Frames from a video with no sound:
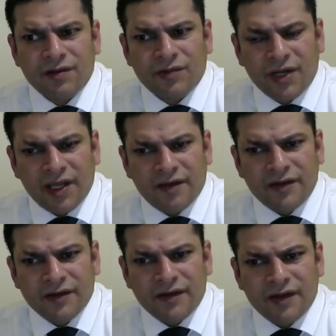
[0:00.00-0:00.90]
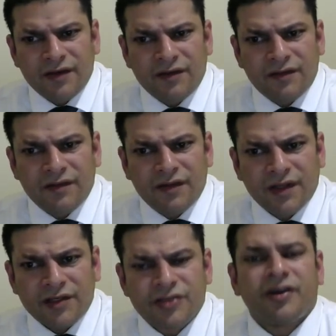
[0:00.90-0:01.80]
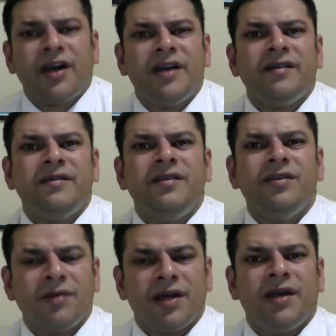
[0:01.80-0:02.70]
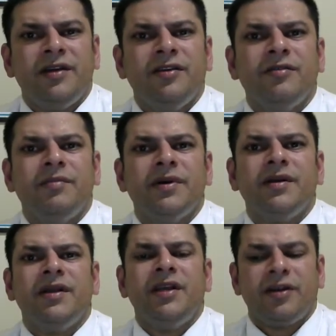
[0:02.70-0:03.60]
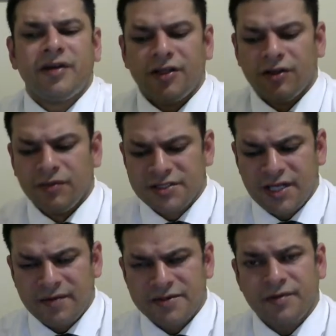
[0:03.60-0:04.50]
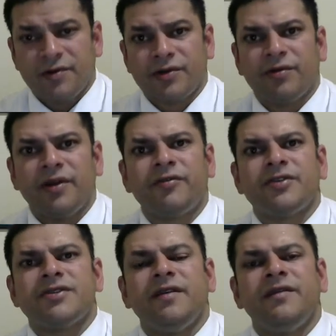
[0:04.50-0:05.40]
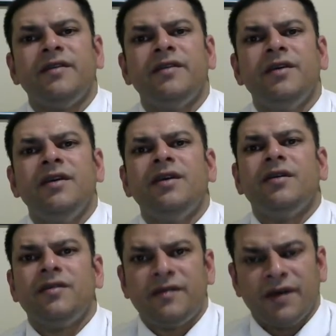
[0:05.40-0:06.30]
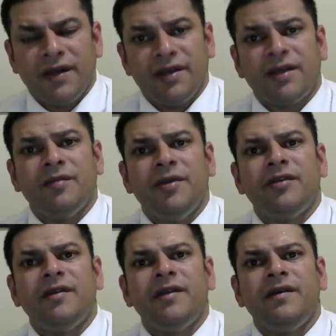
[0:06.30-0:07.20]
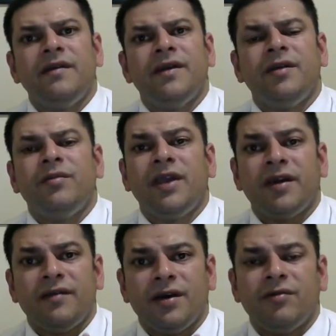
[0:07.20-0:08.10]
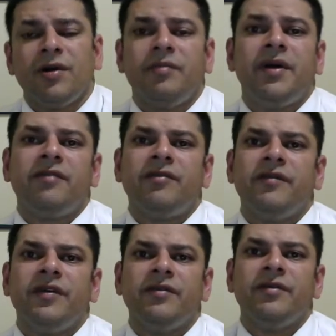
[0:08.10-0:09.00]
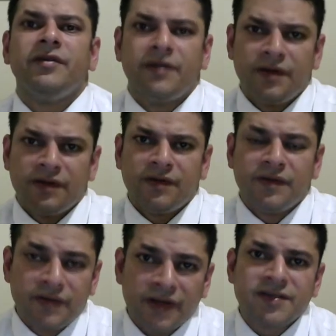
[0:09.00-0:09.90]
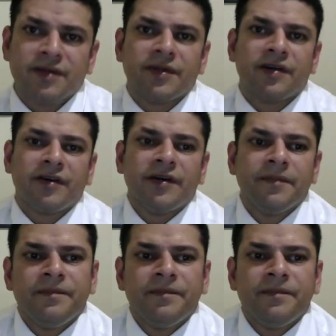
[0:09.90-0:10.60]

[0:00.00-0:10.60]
what have you that try to do what I do. But here at Global Establishment, we're 24/7, tight-knit community, and we have not one bad review. Says something, right?